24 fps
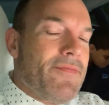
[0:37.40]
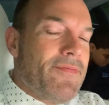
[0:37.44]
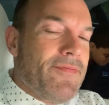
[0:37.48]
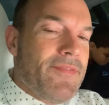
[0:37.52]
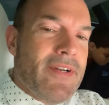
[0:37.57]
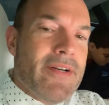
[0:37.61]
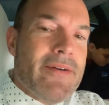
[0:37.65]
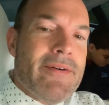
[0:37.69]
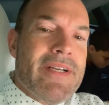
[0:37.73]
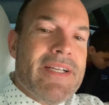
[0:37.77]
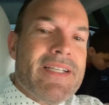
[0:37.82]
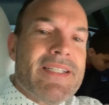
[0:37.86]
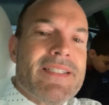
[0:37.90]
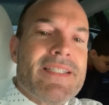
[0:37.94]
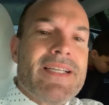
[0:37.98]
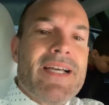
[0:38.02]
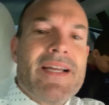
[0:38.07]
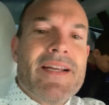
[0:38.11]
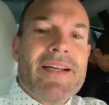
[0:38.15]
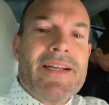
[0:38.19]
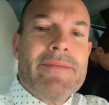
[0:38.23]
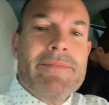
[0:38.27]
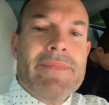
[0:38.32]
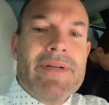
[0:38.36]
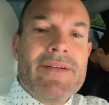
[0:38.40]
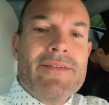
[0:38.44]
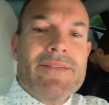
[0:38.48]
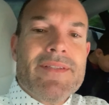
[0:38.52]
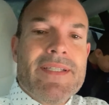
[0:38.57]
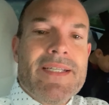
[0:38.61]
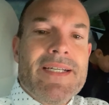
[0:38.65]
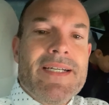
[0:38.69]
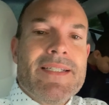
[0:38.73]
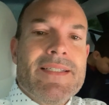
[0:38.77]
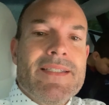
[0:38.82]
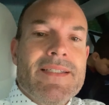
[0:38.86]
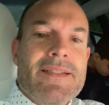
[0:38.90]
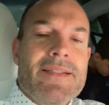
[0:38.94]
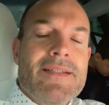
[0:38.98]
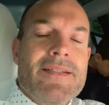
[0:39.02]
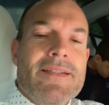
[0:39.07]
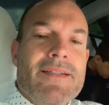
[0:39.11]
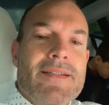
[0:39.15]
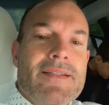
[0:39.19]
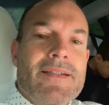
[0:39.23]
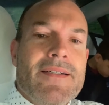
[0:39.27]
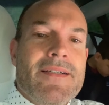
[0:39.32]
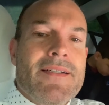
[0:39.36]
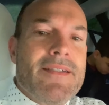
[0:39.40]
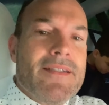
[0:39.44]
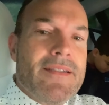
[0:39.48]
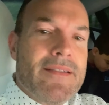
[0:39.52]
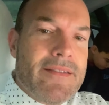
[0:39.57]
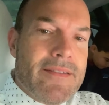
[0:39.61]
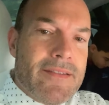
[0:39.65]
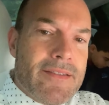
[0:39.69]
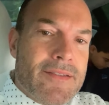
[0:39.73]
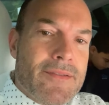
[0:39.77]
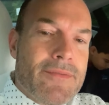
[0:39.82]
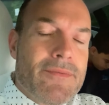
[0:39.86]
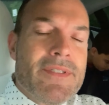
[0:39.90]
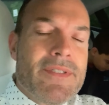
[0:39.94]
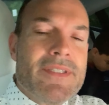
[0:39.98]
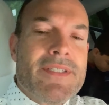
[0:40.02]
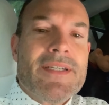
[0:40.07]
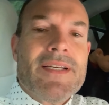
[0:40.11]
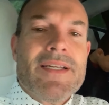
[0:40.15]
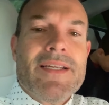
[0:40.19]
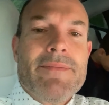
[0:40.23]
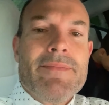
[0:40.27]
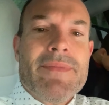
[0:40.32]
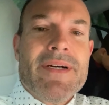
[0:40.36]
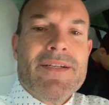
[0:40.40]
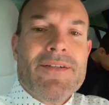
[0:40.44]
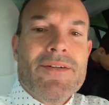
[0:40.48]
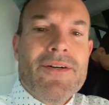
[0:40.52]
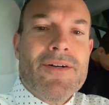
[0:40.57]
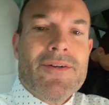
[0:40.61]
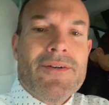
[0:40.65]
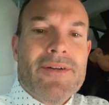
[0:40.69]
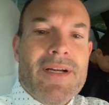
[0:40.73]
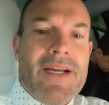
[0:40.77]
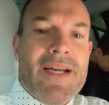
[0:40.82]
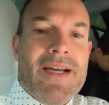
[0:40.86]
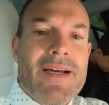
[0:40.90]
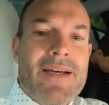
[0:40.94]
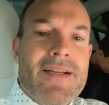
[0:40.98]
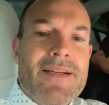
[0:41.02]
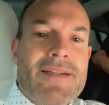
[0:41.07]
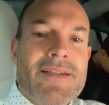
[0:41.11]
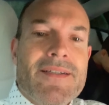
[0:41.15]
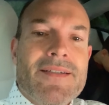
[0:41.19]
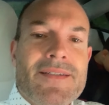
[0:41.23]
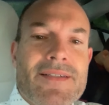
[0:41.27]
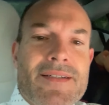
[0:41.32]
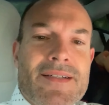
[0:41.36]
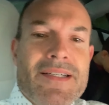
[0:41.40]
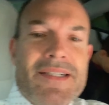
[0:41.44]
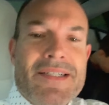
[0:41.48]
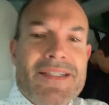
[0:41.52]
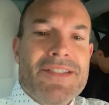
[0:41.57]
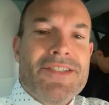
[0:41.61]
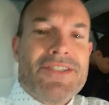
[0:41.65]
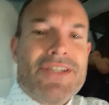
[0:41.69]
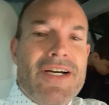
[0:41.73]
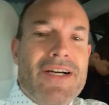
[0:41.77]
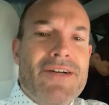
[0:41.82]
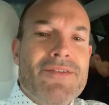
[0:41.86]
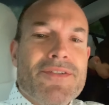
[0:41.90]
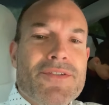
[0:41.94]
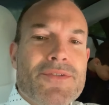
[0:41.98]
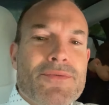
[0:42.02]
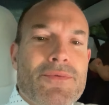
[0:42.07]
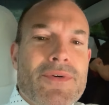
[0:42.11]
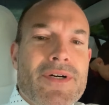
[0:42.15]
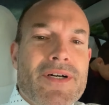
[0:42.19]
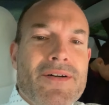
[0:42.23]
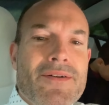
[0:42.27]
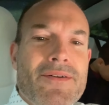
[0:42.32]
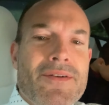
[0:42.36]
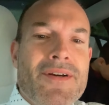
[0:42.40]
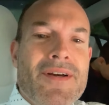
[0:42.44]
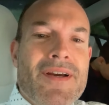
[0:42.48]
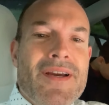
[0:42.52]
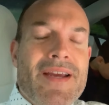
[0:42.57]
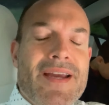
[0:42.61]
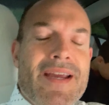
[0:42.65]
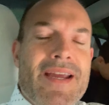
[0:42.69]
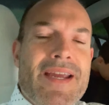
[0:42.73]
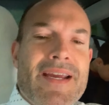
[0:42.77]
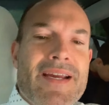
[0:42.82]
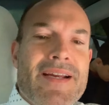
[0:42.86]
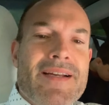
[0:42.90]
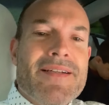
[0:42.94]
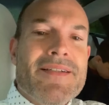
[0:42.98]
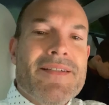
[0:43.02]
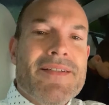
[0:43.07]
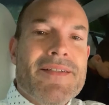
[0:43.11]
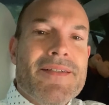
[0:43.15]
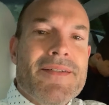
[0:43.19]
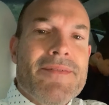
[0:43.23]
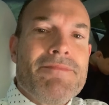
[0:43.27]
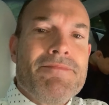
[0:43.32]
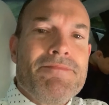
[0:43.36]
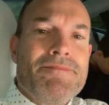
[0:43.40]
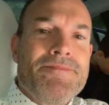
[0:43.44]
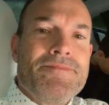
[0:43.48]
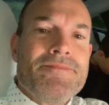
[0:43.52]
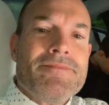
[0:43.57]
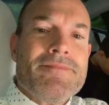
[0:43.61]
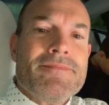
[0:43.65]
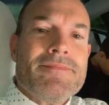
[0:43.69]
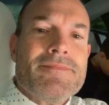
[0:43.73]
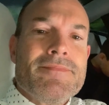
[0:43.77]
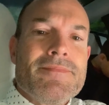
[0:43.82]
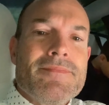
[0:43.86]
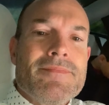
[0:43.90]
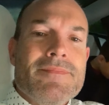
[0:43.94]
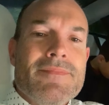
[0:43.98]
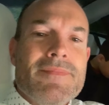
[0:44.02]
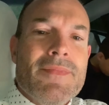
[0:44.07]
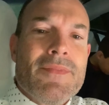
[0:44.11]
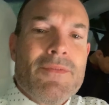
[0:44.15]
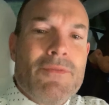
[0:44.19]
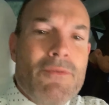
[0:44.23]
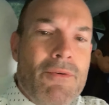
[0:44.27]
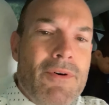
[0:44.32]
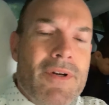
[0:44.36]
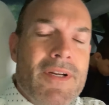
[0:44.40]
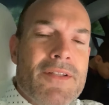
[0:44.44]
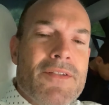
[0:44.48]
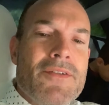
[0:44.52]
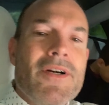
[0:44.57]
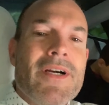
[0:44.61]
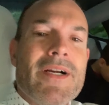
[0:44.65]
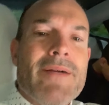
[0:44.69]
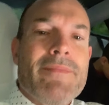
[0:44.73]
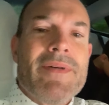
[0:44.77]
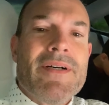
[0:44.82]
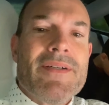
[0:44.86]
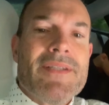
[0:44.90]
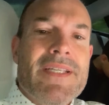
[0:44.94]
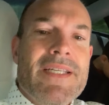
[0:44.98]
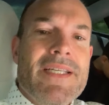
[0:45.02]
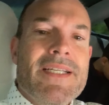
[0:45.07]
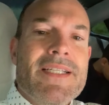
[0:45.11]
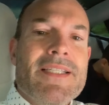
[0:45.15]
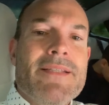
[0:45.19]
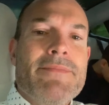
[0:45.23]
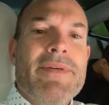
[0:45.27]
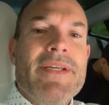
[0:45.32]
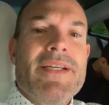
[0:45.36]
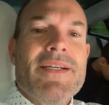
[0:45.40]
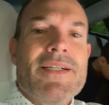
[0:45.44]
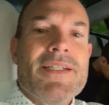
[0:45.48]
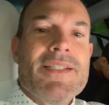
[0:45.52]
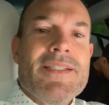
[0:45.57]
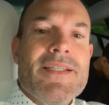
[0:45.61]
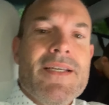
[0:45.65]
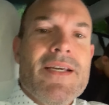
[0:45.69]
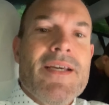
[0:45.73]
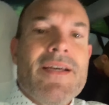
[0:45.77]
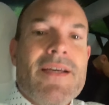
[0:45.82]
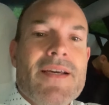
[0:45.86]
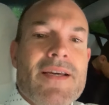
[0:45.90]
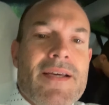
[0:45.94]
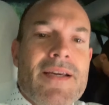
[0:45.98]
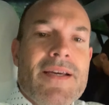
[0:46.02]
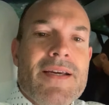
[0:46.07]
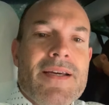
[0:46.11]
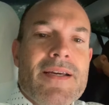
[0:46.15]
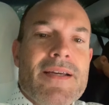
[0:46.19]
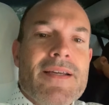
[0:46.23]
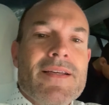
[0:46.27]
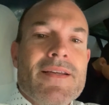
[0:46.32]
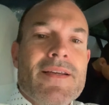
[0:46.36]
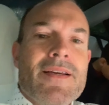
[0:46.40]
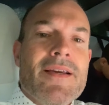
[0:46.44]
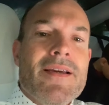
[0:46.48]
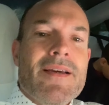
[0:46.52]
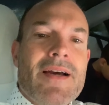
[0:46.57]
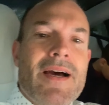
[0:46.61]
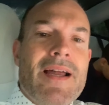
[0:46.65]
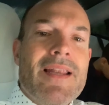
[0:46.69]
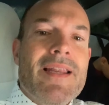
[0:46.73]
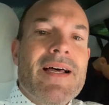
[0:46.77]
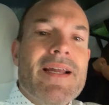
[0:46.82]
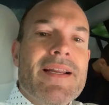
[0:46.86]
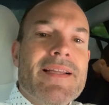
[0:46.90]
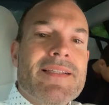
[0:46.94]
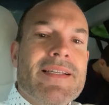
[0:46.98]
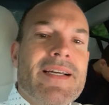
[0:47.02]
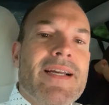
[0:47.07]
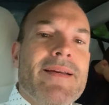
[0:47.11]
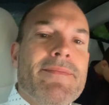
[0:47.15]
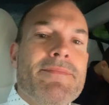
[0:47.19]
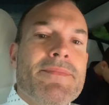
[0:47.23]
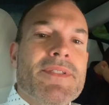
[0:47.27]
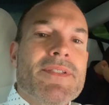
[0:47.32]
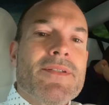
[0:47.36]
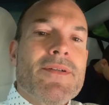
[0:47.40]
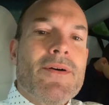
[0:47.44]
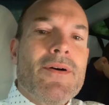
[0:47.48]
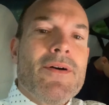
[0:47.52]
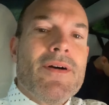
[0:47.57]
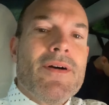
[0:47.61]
very excited about that. Just recently, my daughter had a child as well, and I want to talk about kids because a lot of times,